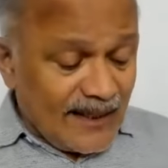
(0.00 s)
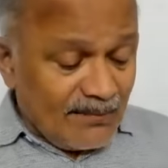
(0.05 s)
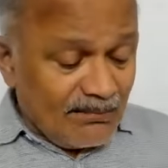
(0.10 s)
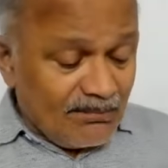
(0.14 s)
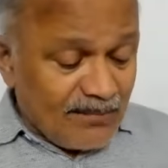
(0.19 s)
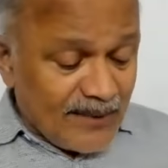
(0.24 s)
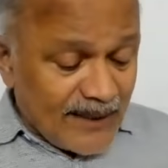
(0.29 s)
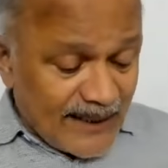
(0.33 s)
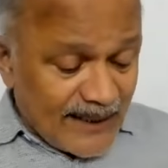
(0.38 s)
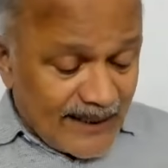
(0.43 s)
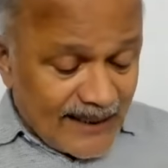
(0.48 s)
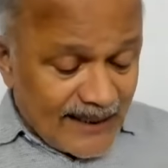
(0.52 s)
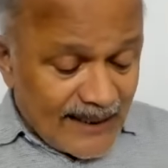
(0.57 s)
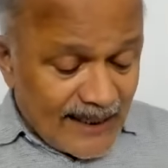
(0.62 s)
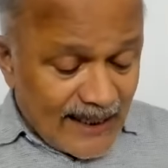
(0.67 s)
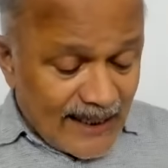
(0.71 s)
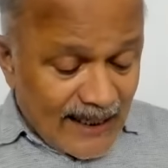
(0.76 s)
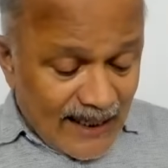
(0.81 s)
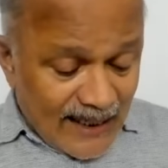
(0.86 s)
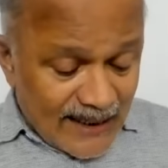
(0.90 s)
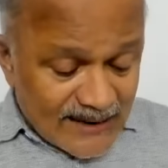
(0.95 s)
B,
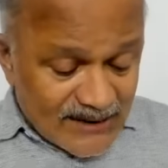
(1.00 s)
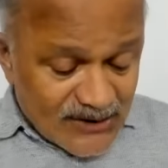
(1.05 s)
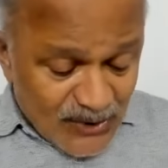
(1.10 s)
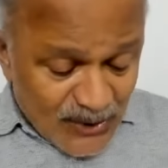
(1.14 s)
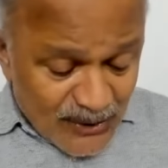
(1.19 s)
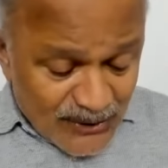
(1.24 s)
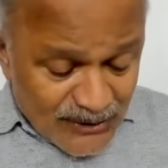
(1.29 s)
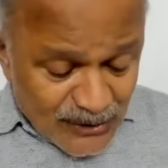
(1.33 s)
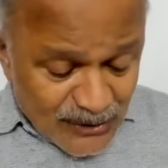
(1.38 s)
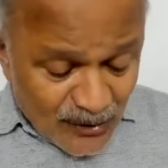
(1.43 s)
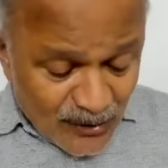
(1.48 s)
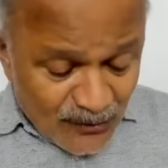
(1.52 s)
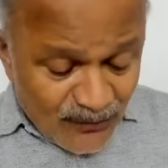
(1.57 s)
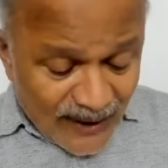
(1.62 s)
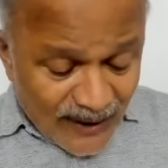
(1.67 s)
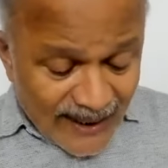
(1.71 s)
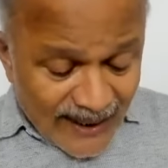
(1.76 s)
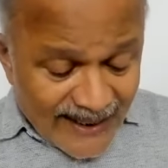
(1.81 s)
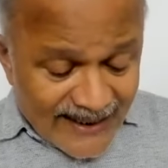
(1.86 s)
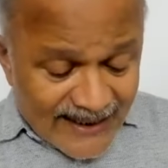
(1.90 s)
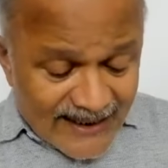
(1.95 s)
adsorption of
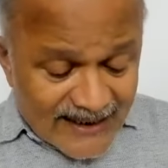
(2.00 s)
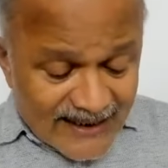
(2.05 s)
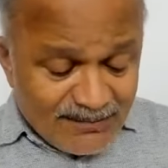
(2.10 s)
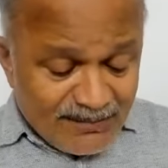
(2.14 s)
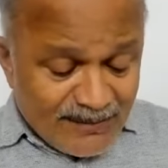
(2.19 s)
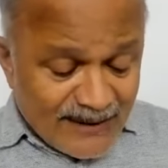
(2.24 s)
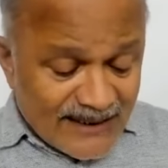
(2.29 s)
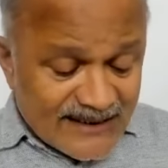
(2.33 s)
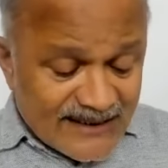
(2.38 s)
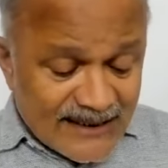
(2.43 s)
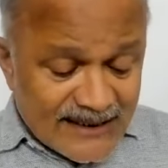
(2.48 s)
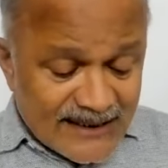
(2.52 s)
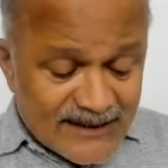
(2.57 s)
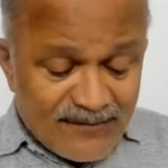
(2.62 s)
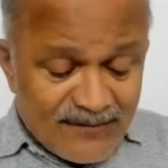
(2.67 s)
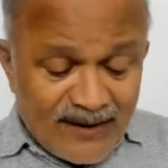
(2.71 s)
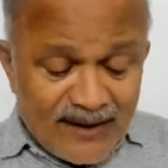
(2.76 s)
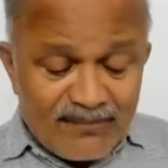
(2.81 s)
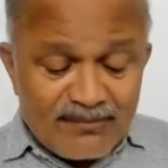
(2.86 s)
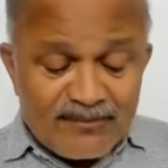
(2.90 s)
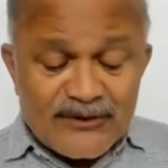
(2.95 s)
ionic species
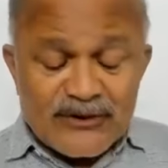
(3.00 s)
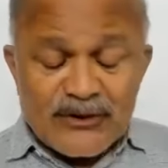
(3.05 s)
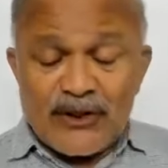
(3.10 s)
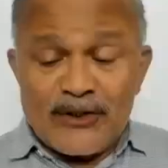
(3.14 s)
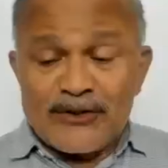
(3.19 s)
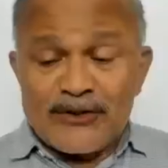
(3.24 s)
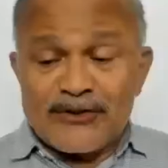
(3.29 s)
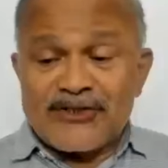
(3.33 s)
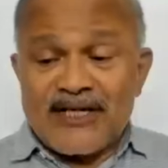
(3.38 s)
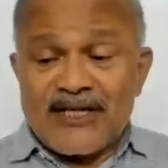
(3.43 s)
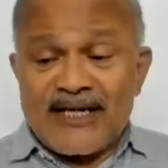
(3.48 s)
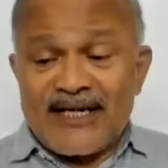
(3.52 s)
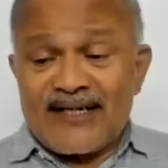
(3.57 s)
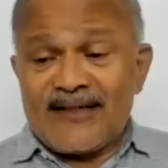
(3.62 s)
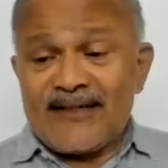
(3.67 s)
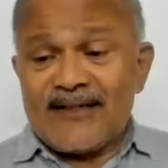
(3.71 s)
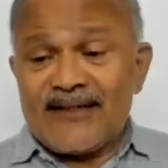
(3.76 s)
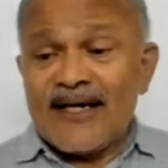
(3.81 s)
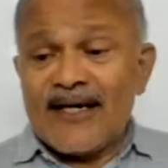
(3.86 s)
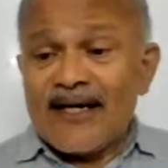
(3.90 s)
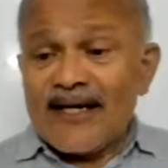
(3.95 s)
from solution.
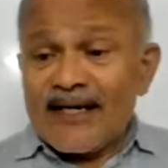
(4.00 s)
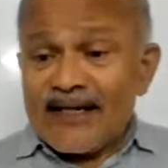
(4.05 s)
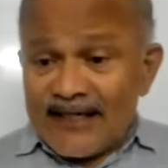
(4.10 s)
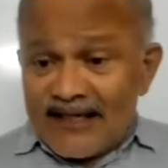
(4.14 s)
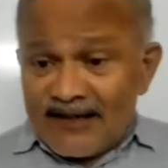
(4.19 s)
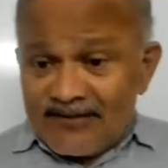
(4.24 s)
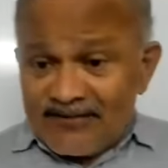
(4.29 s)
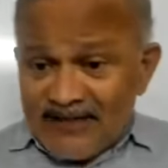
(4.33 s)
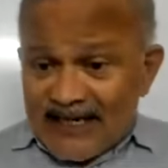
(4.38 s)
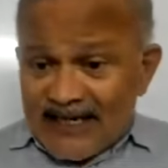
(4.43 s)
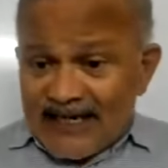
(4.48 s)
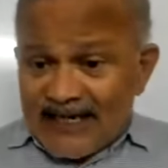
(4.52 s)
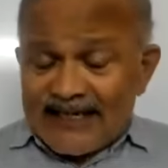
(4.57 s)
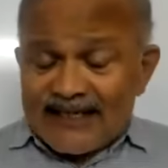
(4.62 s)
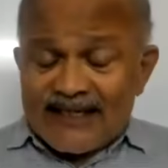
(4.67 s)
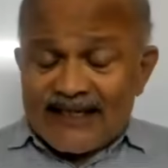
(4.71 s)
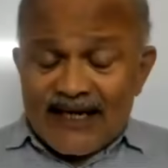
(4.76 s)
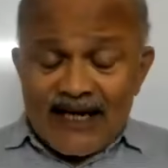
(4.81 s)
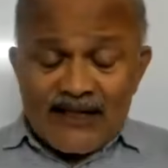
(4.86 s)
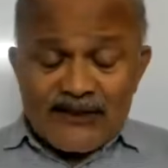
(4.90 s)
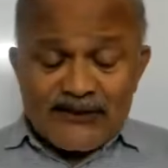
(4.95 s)
Definitely
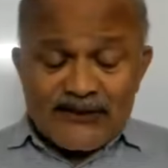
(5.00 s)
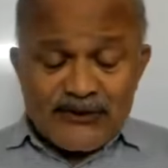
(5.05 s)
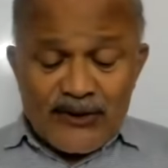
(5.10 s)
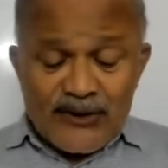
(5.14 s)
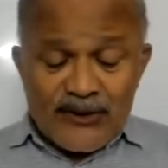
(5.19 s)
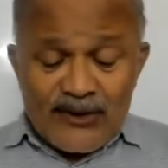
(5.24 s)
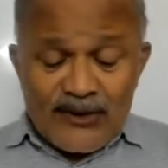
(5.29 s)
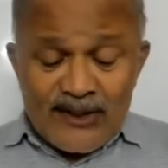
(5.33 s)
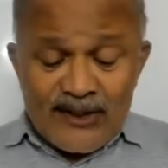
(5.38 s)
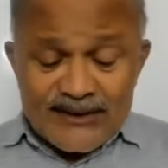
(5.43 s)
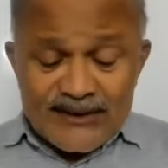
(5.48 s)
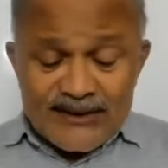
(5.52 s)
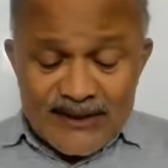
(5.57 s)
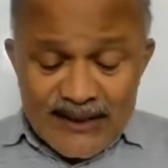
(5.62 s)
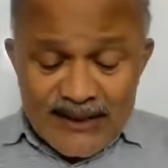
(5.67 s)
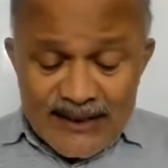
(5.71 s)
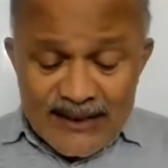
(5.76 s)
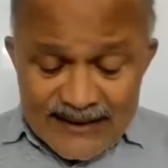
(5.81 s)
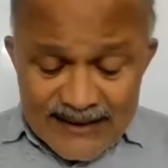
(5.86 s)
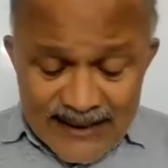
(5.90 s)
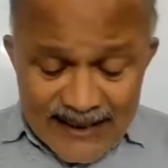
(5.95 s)
it also causes
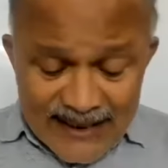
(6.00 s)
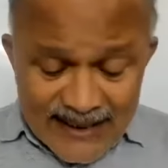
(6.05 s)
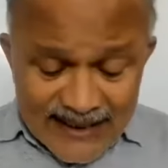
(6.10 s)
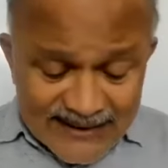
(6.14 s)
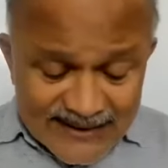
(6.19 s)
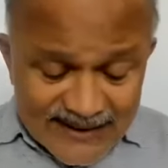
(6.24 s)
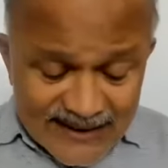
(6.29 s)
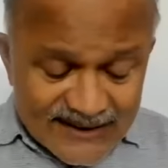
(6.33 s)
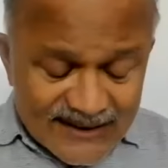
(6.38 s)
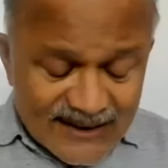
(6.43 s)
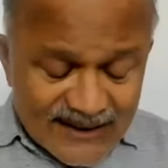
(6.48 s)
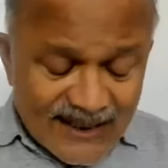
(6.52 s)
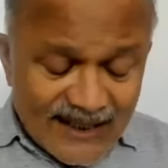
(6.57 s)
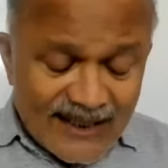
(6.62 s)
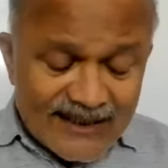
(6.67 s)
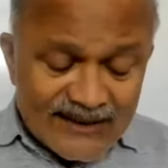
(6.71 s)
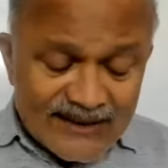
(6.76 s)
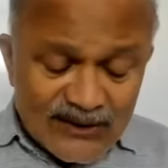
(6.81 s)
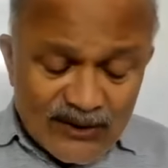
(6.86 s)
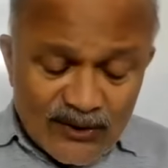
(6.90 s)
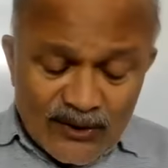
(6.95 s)
the electric
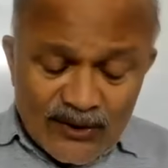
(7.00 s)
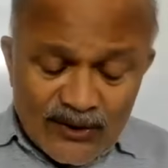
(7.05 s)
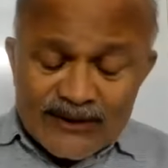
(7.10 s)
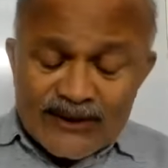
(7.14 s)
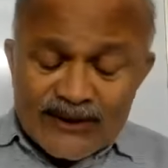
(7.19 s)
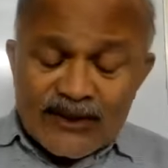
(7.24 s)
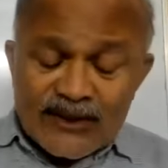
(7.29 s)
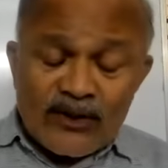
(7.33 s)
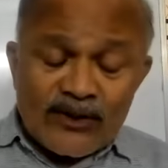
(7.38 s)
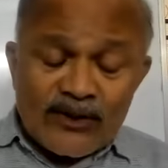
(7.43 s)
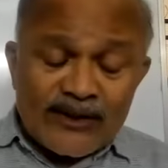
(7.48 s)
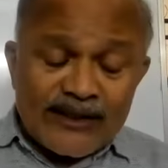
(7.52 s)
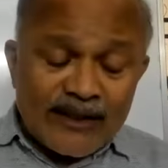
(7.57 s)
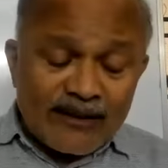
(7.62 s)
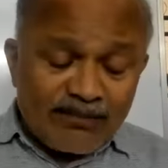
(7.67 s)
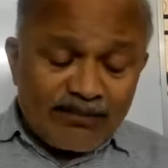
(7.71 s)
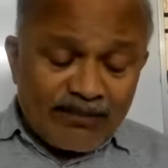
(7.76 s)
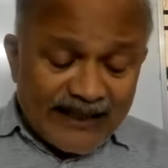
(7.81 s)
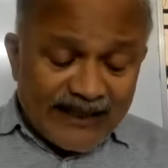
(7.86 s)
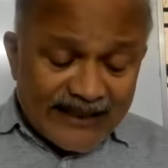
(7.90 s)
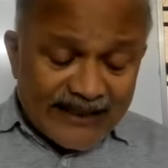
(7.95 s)
charge on the colloidal
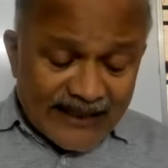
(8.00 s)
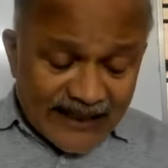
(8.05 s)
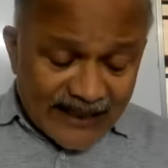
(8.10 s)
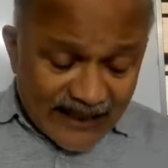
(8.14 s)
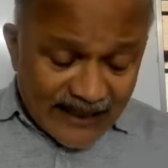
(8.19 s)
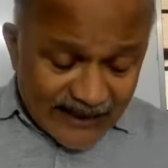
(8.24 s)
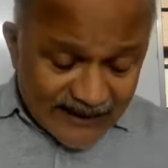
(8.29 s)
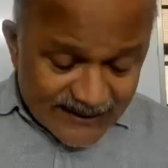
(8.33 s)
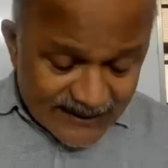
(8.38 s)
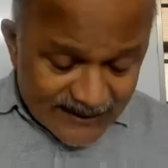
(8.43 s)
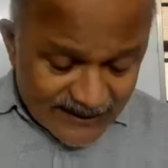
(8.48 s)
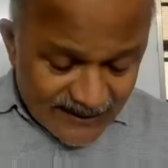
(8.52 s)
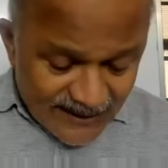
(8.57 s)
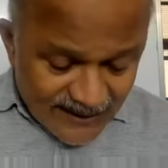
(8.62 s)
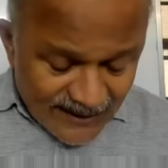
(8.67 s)
particles.